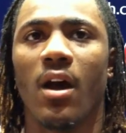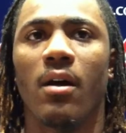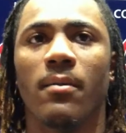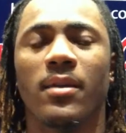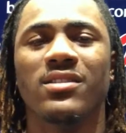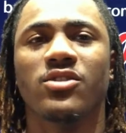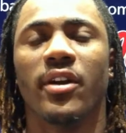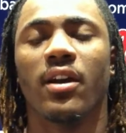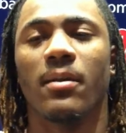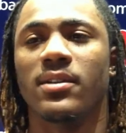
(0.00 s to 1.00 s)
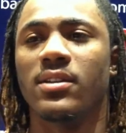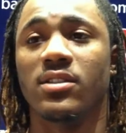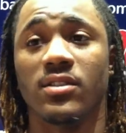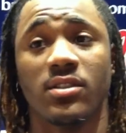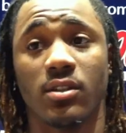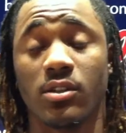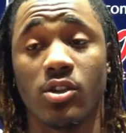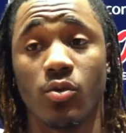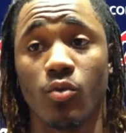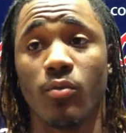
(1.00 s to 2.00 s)
I mean, it's great competition. It's
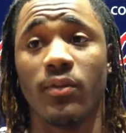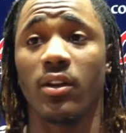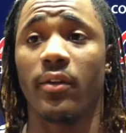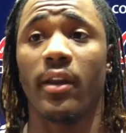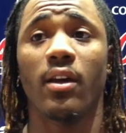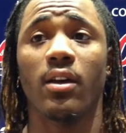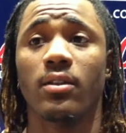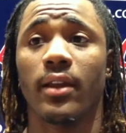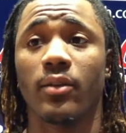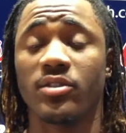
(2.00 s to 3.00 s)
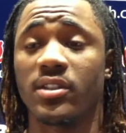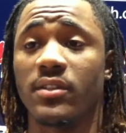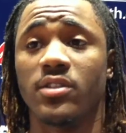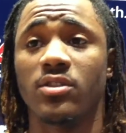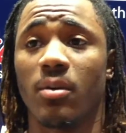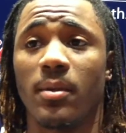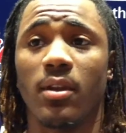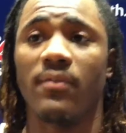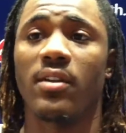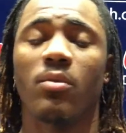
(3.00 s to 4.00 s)
a room for the great, like, receivers. So, I mean,
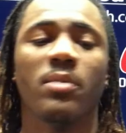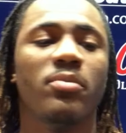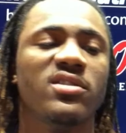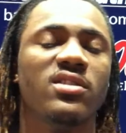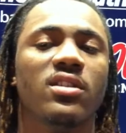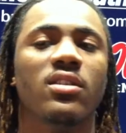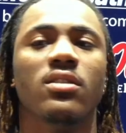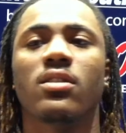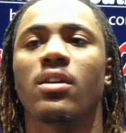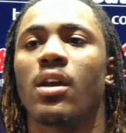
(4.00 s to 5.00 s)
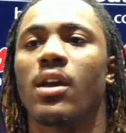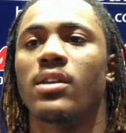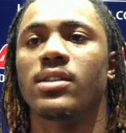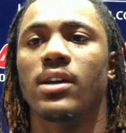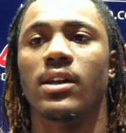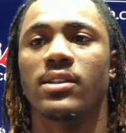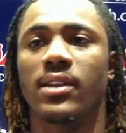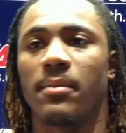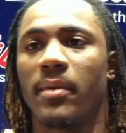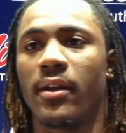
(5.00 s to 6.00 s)
every day we push each other to
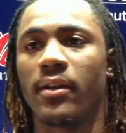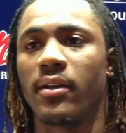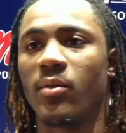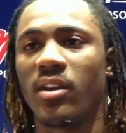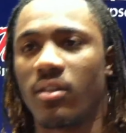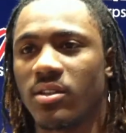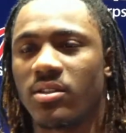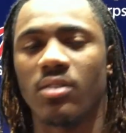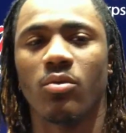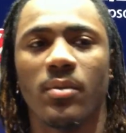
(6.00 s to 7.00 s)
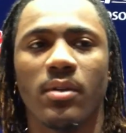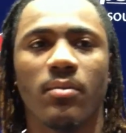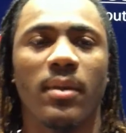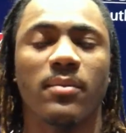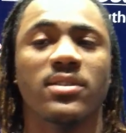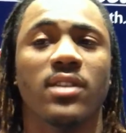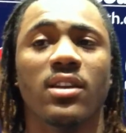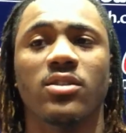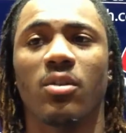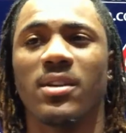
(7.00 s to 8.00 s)
get better, and we get on each other when we make
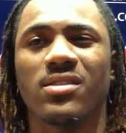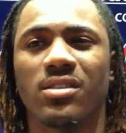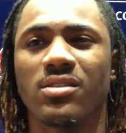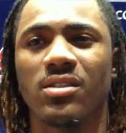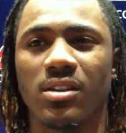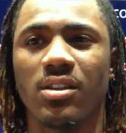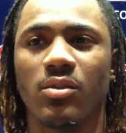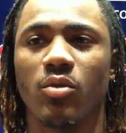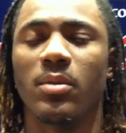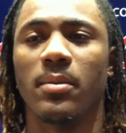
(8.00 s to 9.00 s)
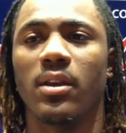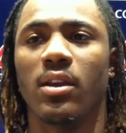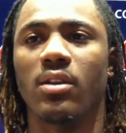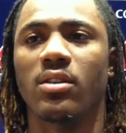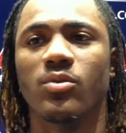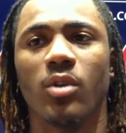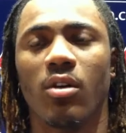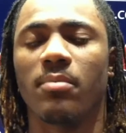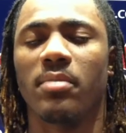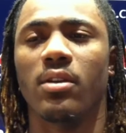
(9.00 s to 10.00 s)
mistakes. So, I mean, it's a good room to be in because we all
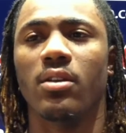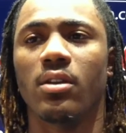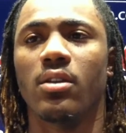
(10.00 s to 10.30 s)
compete.